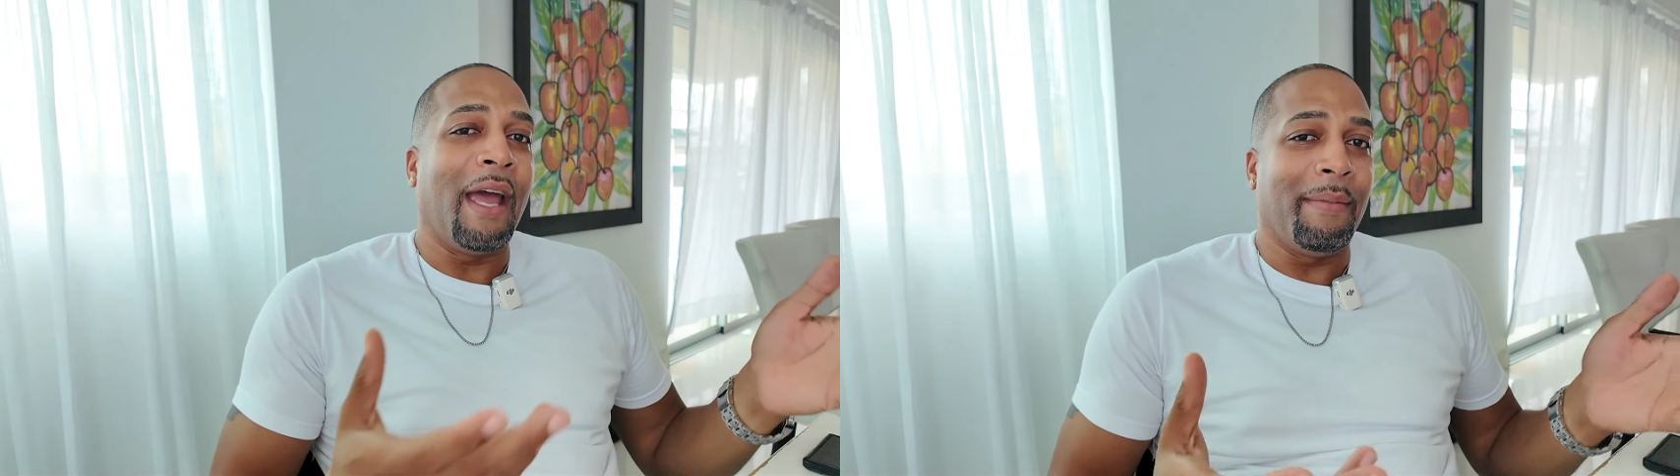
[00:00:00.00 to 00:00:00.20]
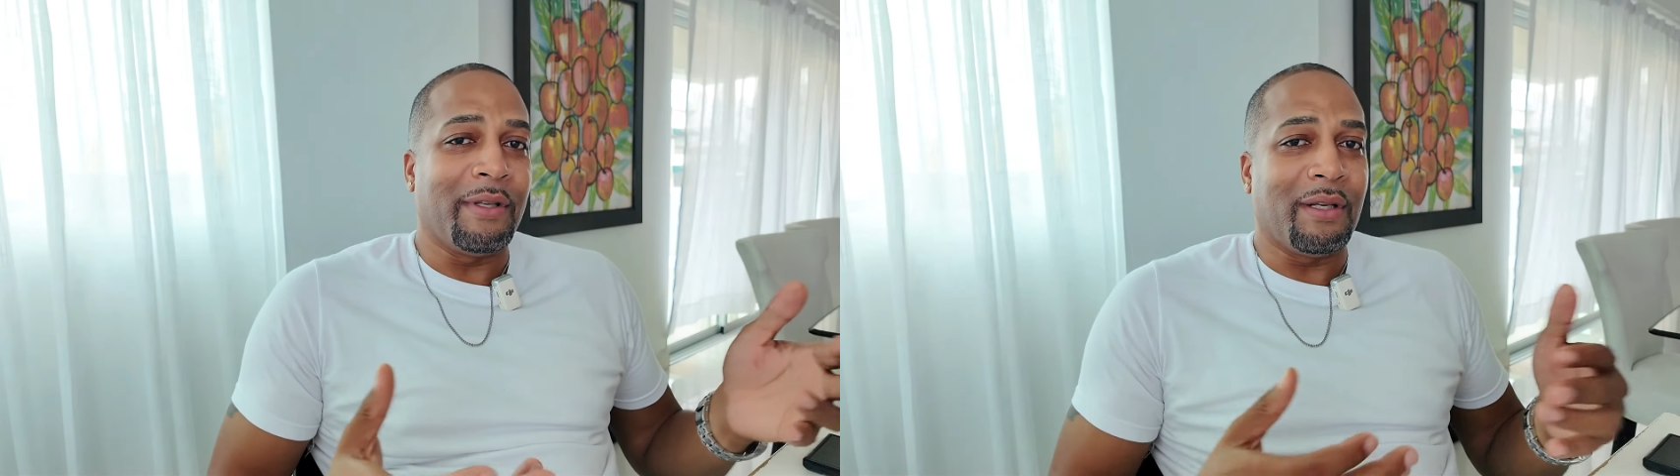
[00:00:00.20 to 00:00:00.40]

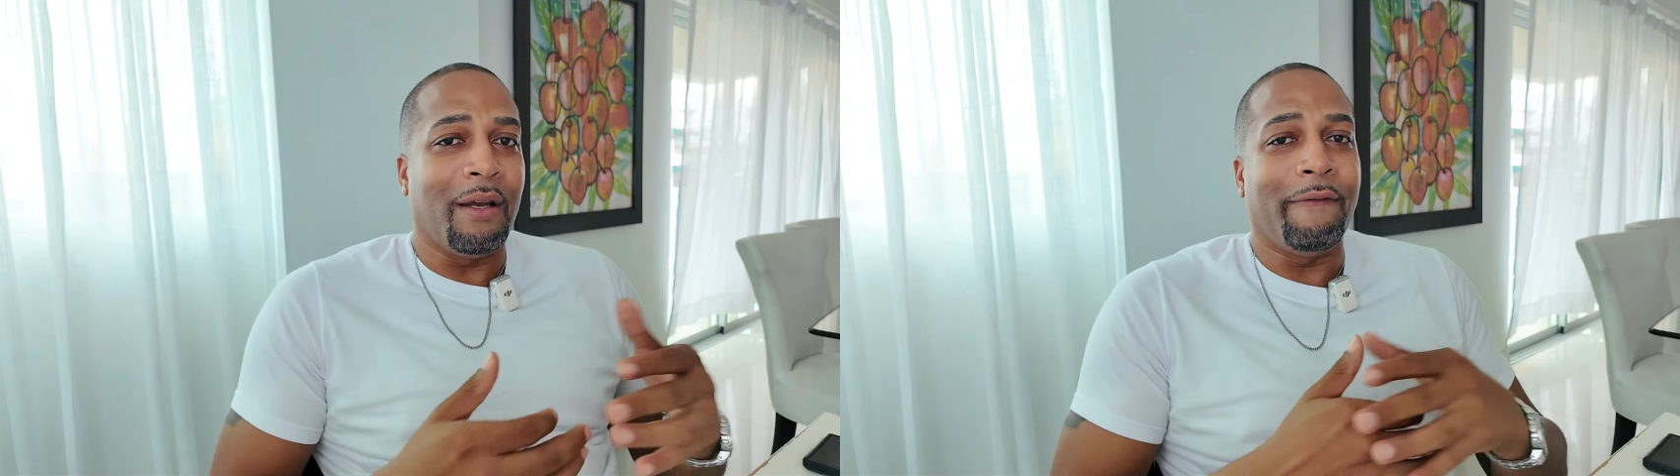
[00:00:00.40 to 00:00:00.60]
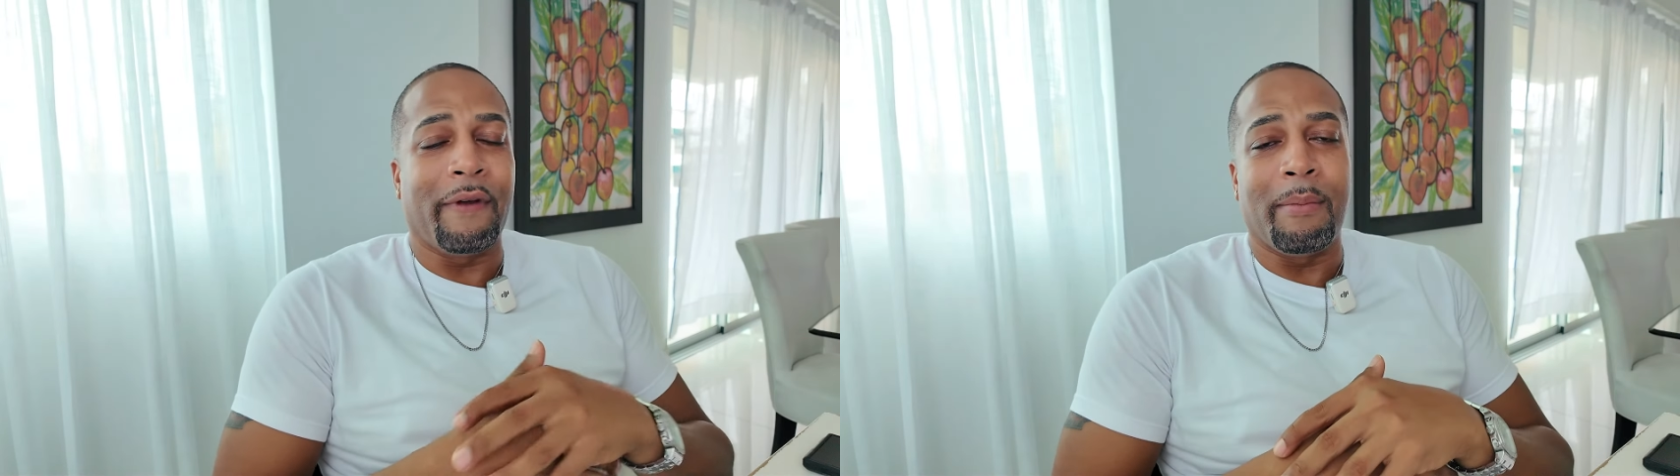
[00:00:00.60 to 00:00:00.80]

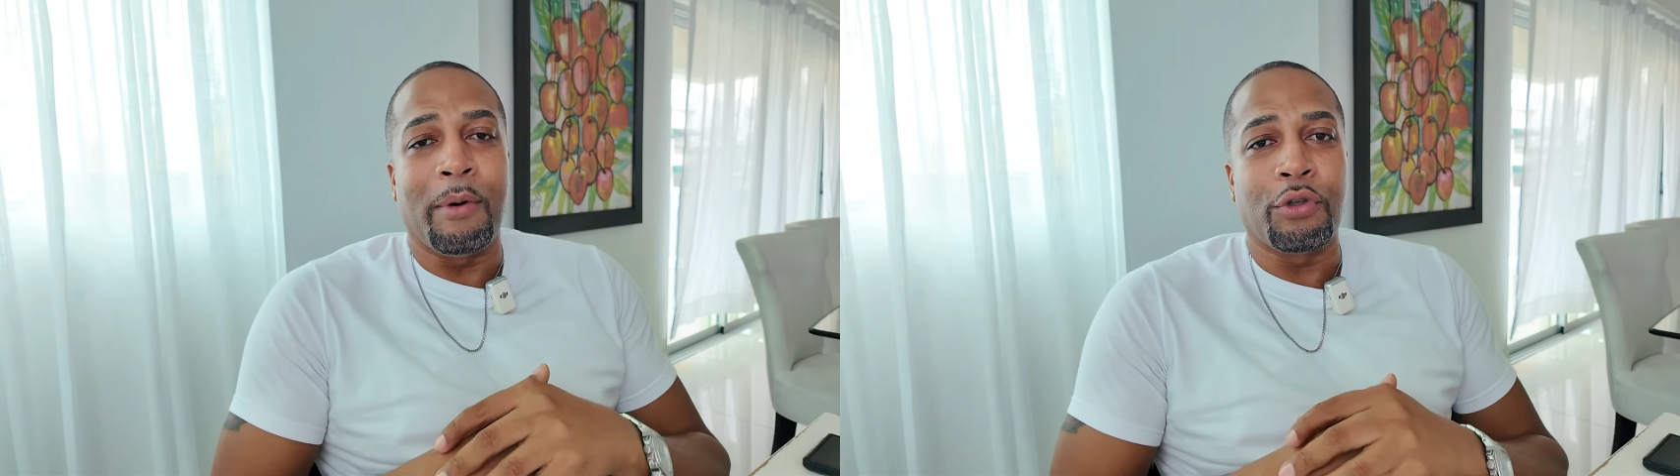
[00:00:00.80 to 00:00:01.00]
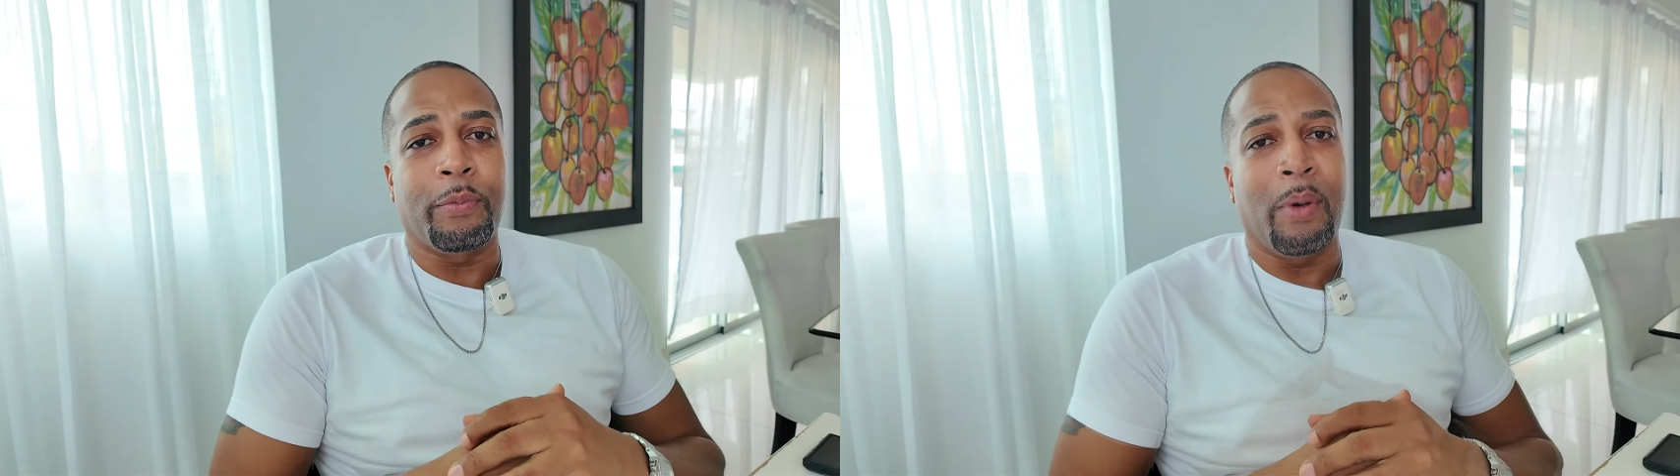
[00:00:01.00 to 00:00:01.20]
Amazon for the
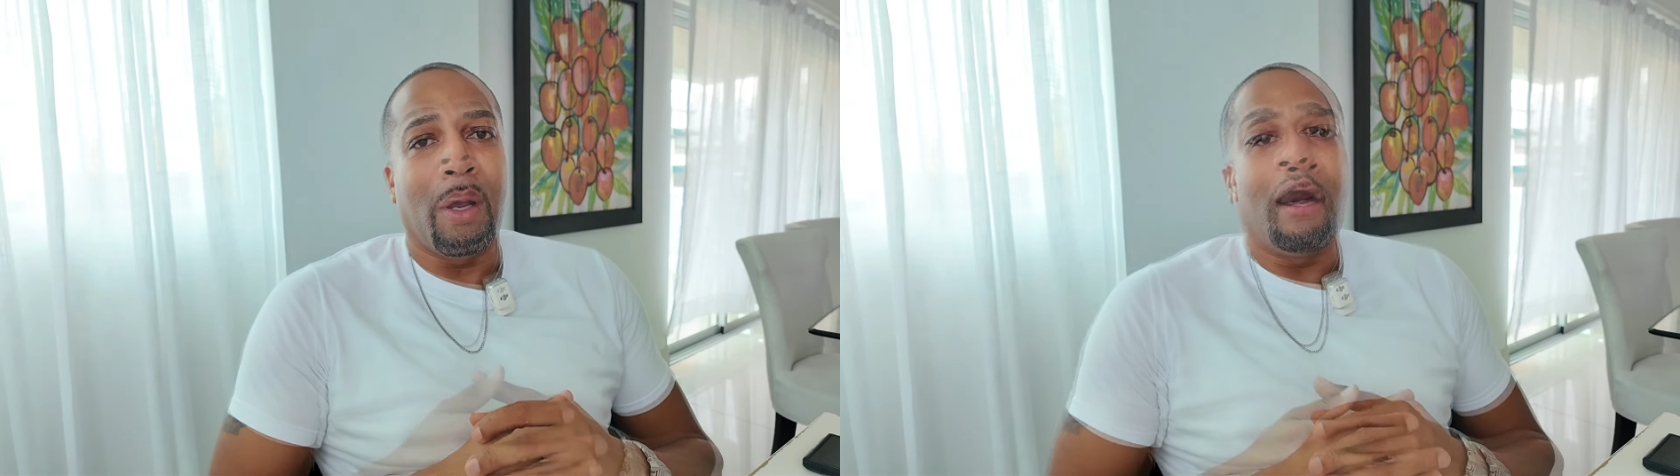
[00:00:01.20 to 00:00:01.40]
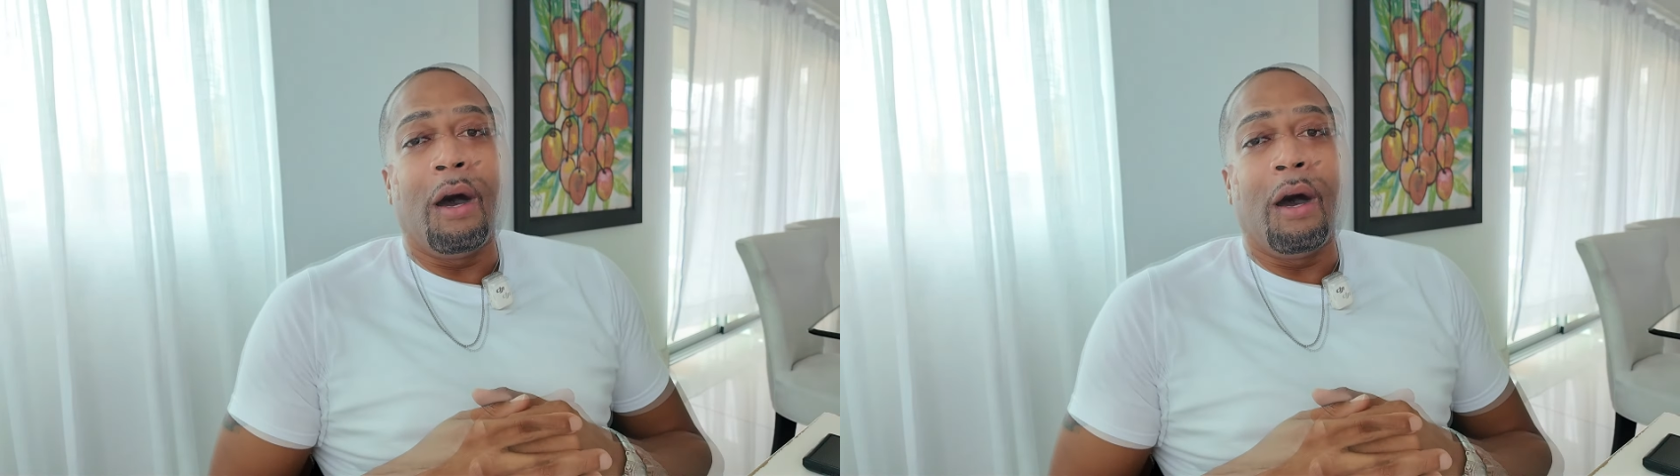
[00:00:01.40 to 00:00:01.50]
most part.